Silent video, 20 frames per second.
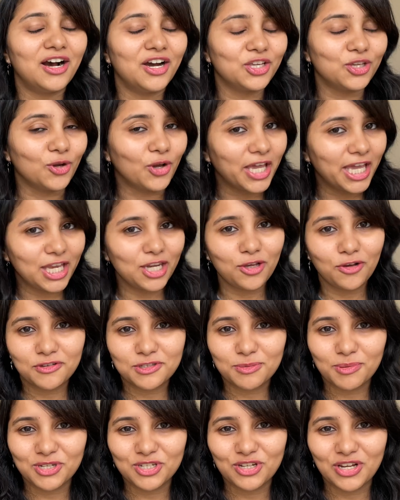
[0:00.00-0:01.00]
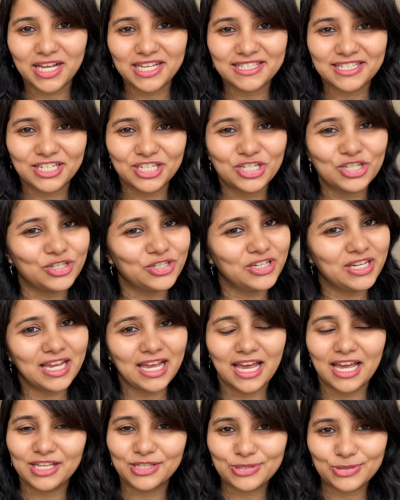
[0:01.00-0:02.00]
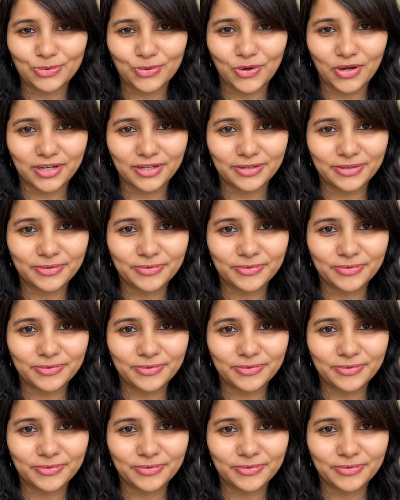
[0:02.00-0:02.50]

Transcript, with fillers: your area of specialization, and so on.